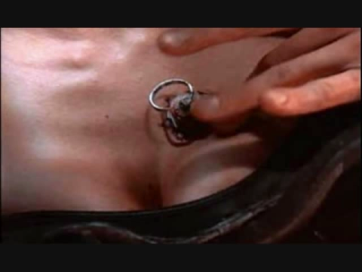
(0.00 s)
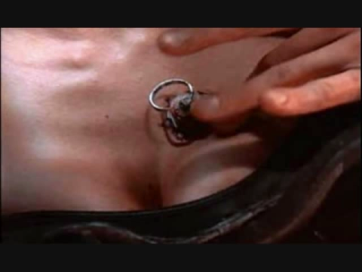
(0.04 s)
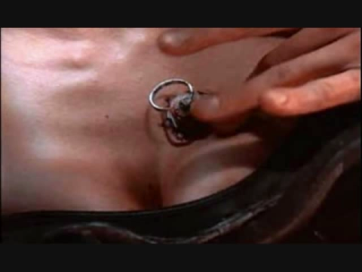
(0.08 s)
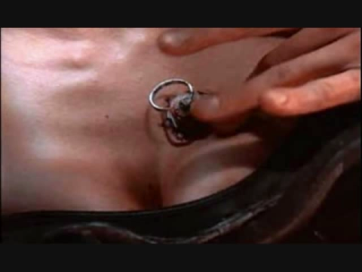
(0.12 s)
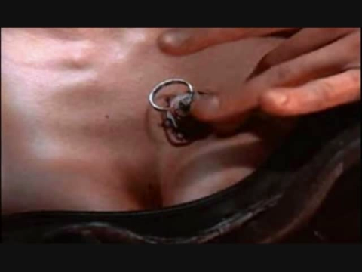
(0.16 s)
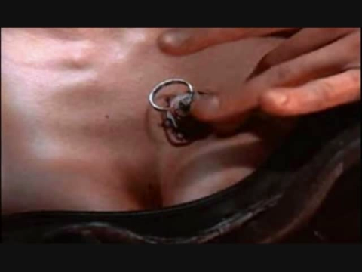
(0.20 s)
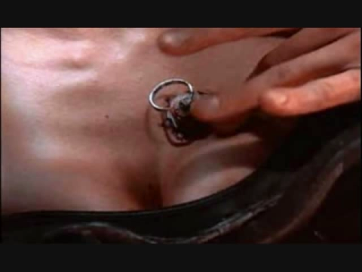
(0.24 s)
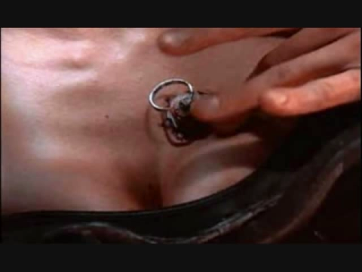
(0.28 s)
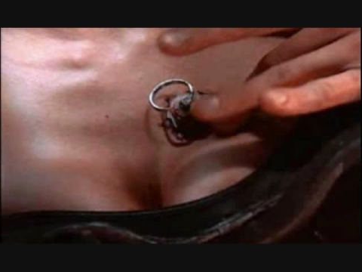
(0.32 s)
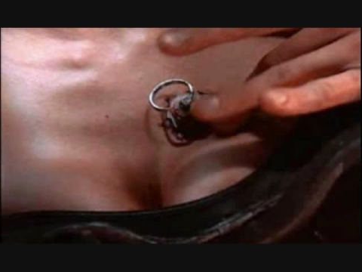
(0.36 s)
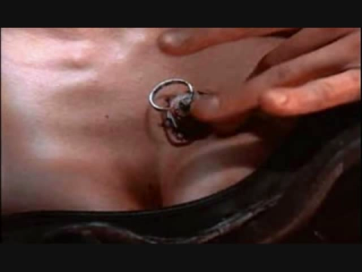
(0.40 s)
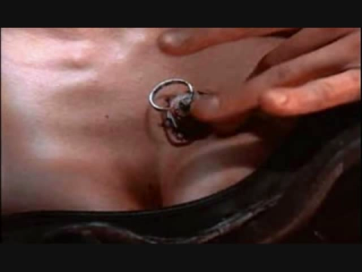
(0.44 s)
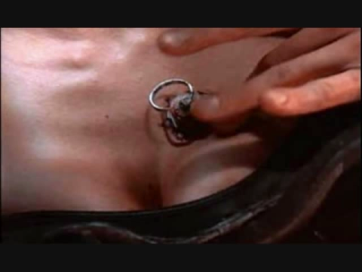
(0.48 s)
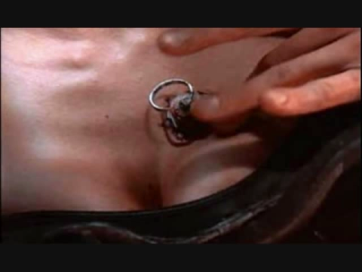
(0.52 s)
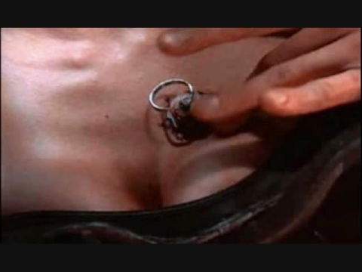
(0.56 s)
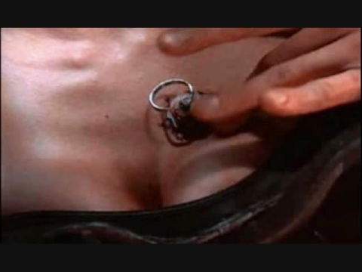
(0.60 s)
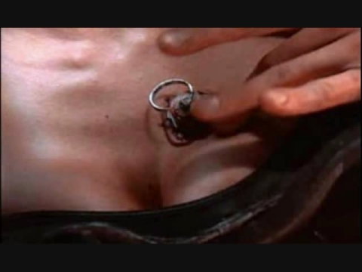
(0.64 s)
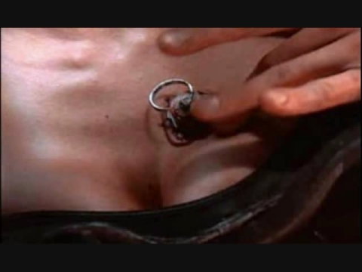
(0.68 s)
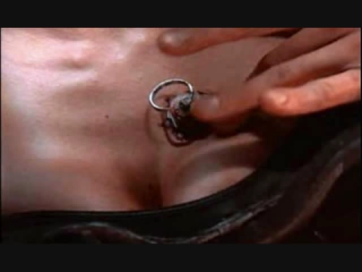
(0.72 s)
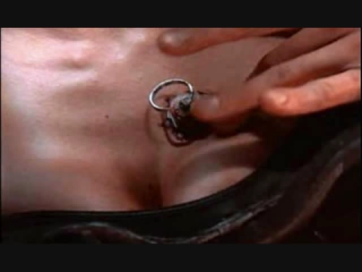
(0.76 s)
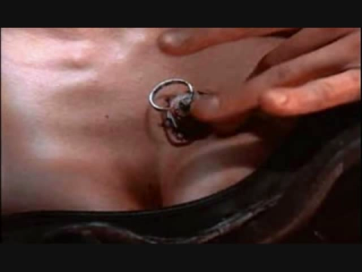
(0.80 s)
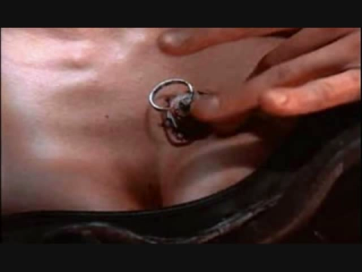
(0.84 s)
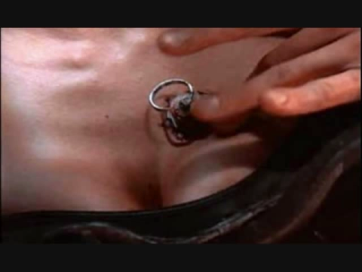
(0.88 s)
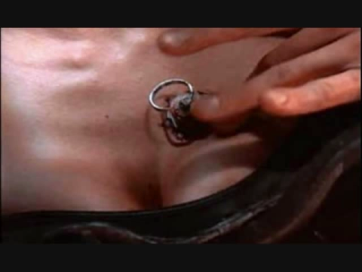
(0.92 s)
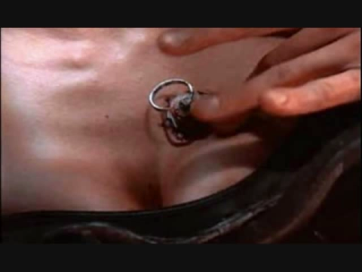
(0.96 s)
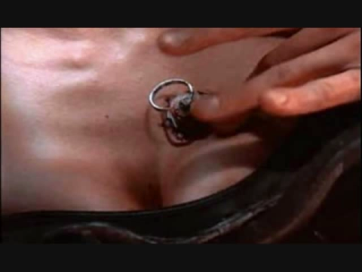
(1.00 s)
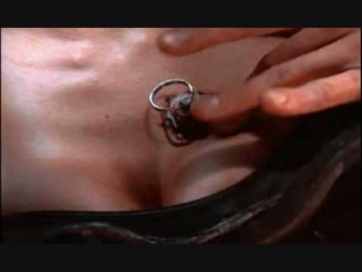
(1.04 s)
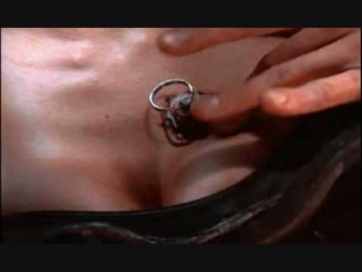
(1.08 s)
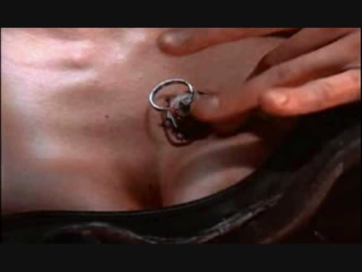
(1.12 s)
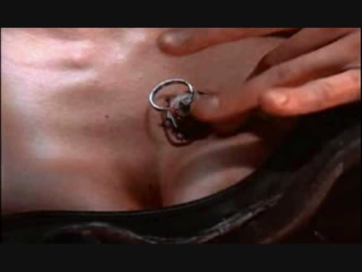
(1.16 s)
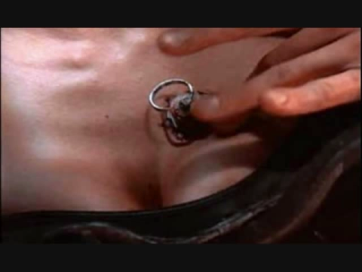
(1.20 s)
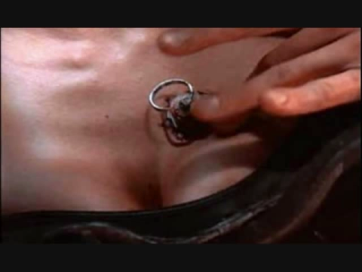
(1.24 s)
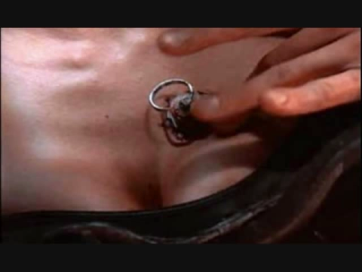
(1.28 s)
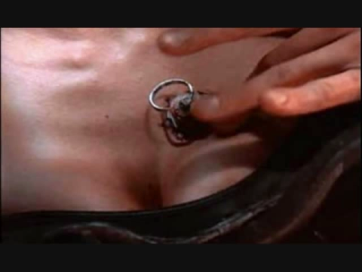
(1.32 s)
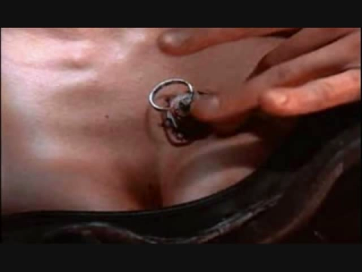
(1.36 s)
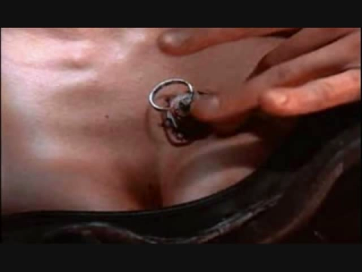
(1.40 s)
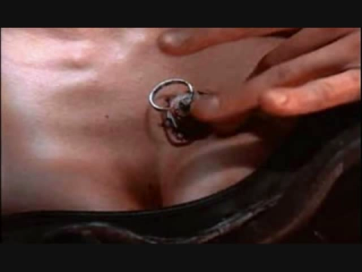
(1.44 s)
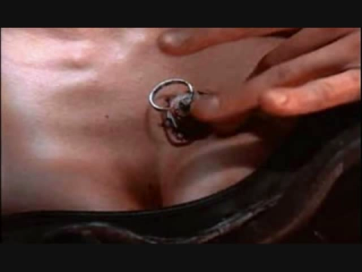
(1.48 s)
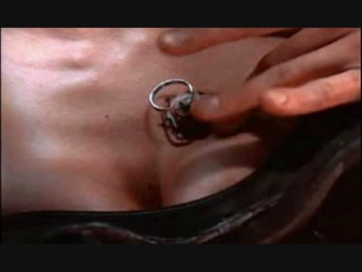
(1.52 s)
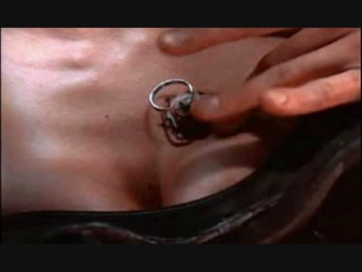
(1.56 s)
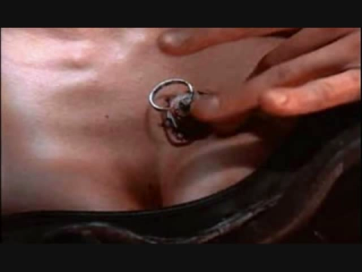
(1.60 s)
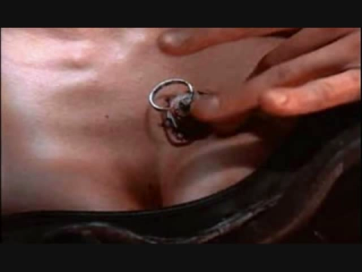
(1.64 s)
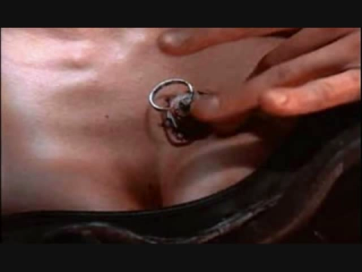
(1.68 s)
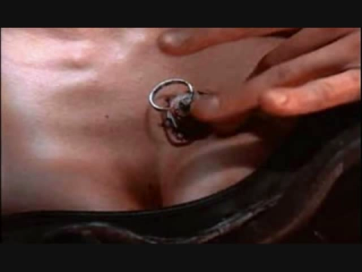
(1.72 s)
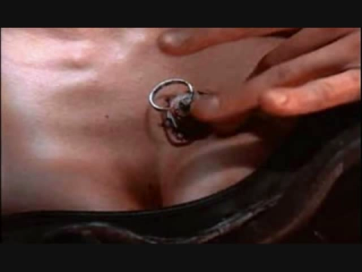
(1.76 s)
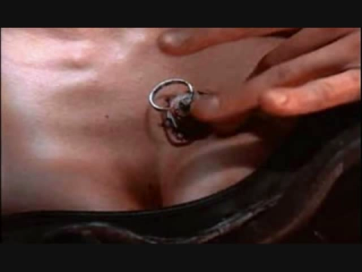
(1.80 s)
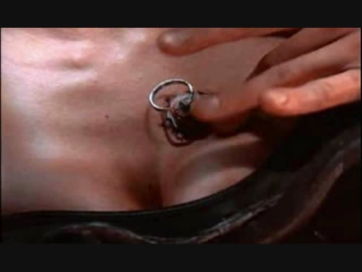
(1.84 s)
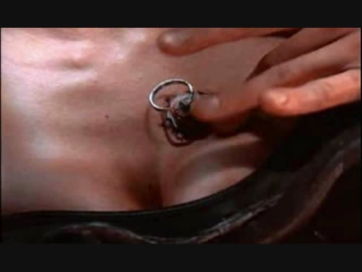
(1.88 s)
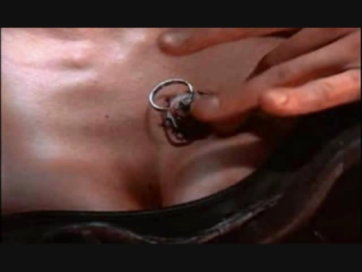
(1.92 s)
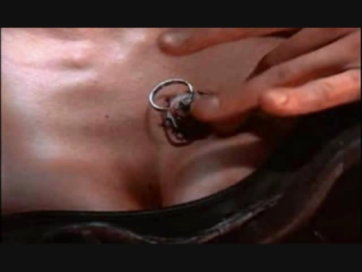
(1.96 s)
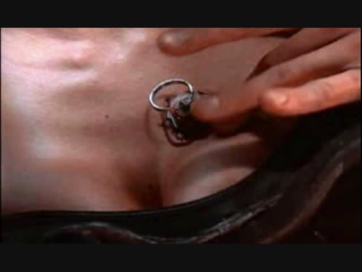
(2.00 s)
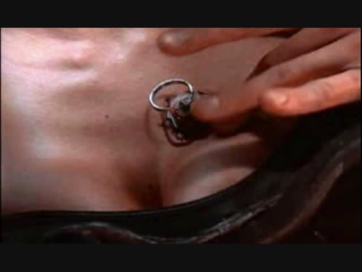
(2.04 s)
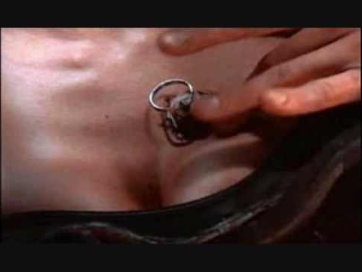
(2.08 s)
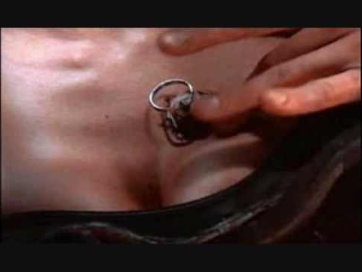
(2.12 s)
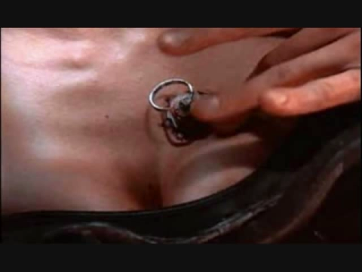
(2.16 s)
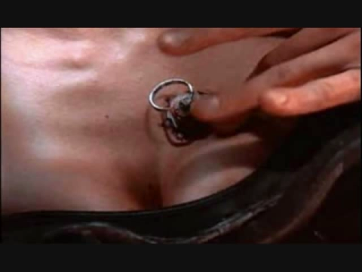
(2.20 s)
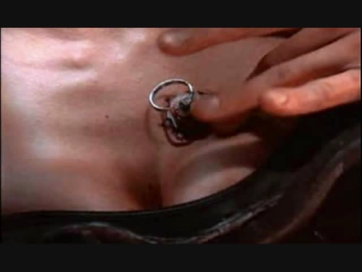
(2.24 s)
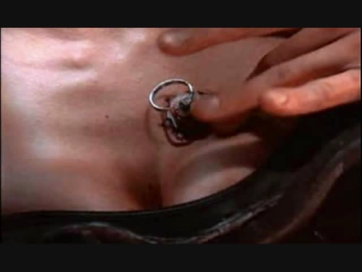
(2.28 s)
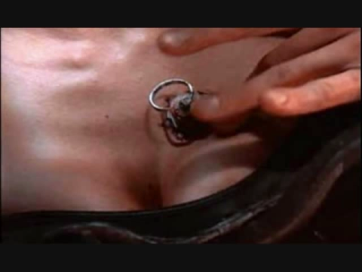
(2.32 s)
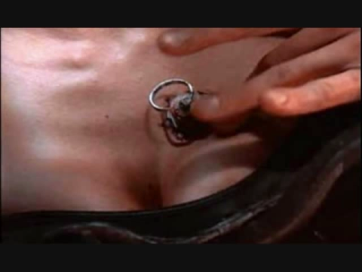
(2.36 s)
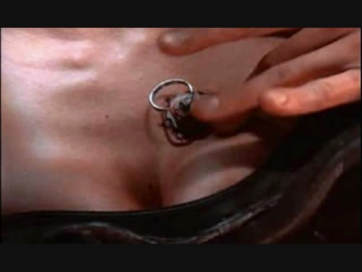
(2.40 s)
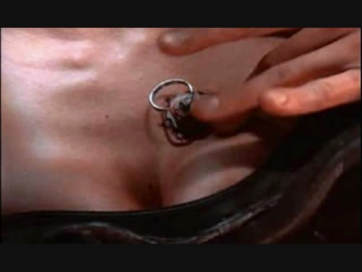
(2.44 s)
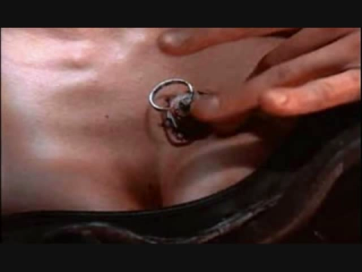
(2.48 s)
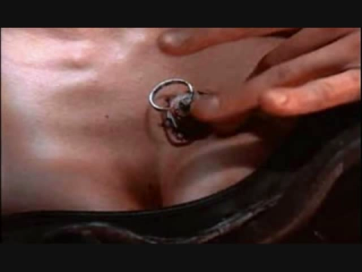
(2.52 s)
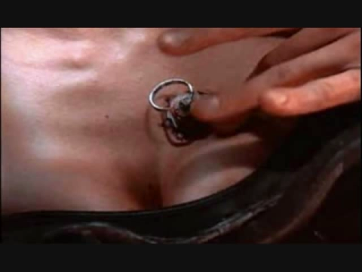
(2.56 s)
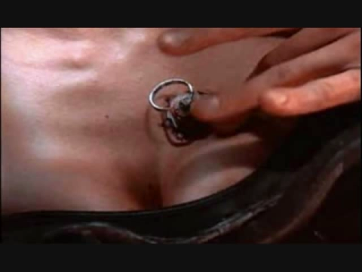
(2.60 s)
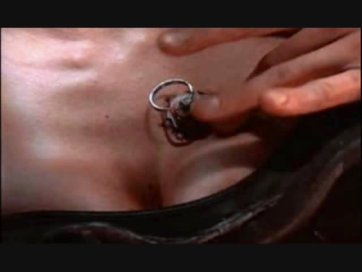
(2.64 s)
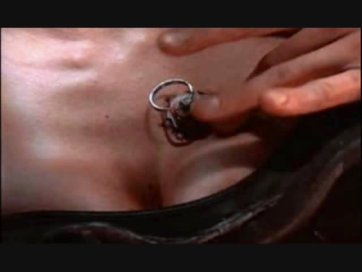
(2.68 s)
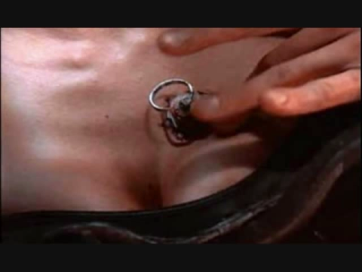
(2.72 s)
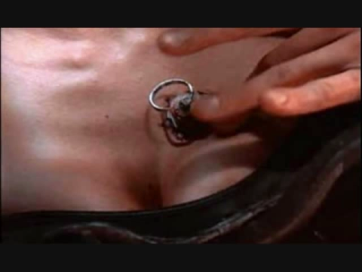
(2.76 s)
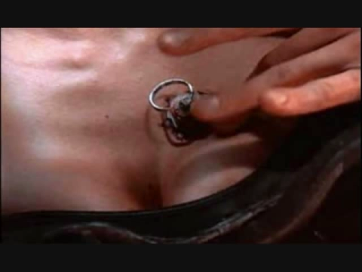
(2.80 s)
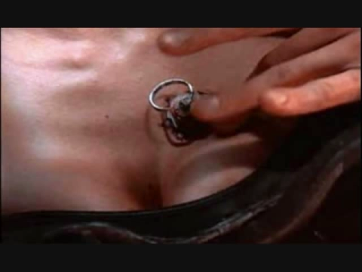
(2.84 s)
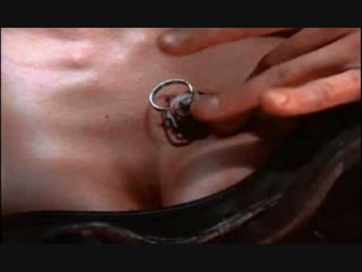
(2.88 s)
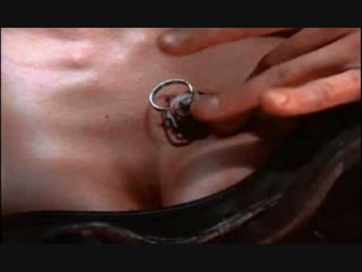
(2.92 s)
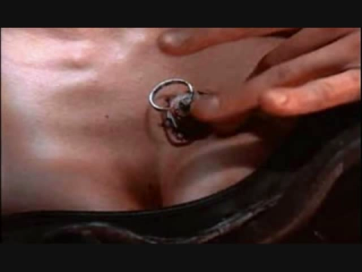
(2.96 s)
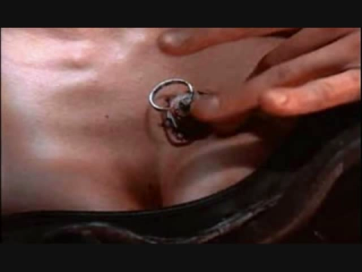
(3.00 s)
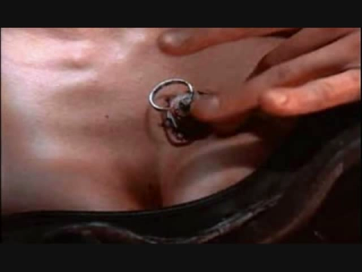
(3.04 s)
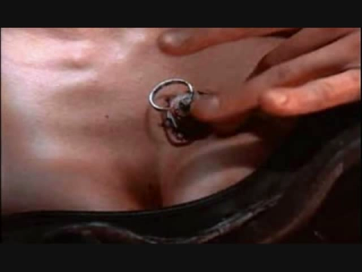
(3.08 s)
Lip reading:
(no speaker visible)